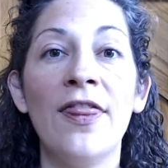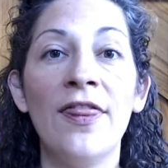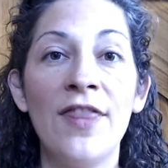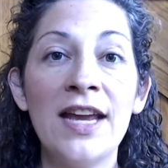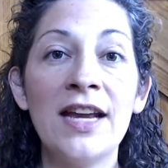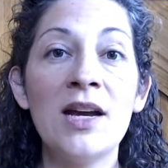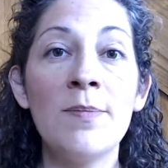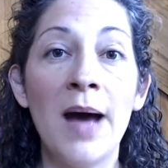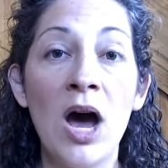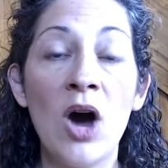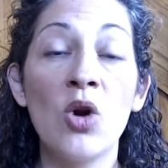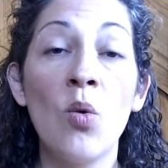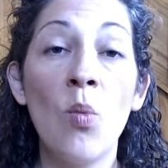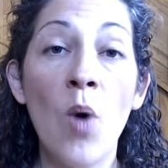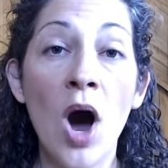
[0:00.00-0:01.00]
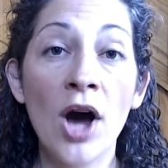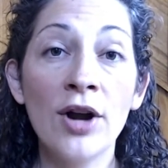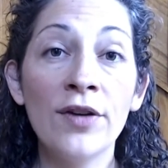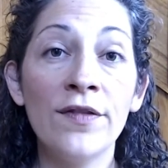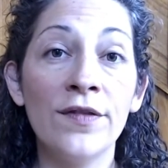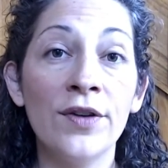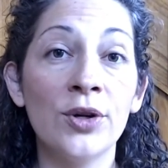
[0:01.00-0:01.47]
Think about a
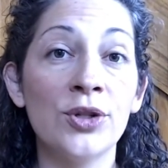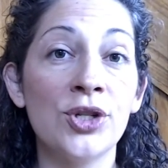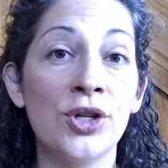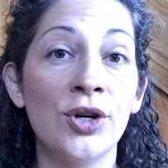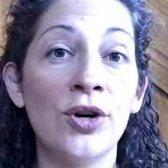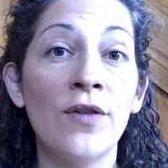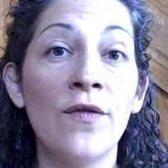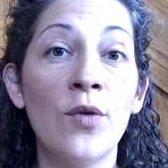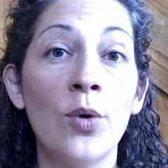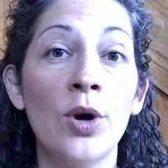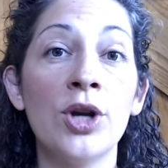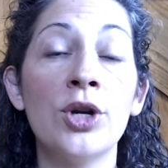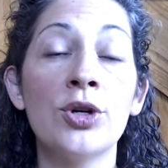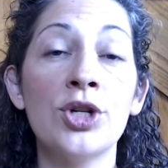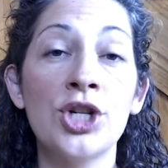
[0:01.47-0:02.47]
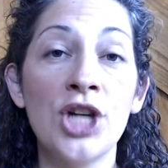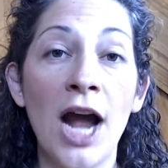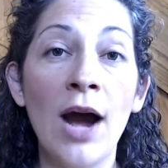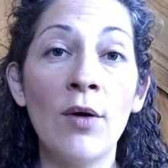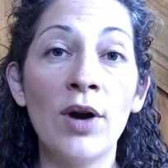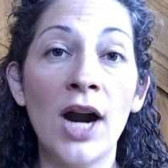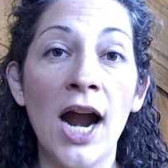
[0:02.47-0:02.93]
water filter for your
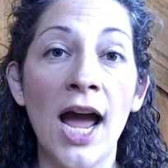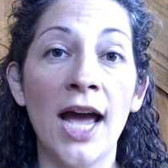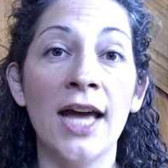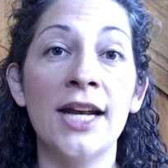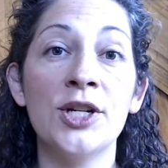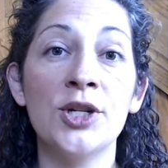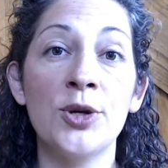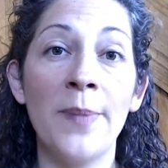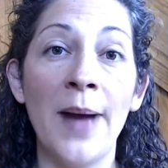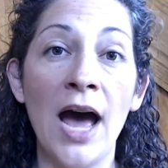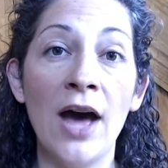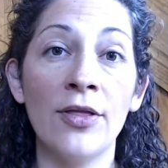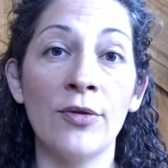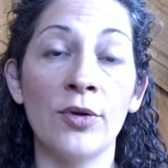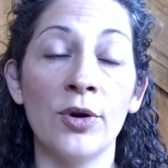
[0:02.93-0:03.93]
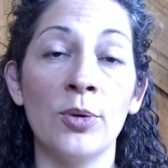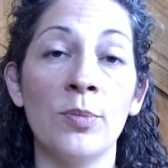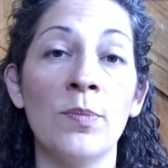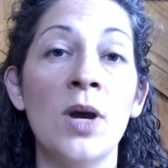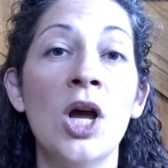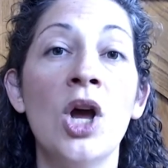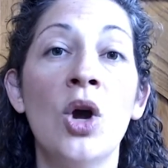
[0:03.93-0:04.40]
shower head in your bathroom.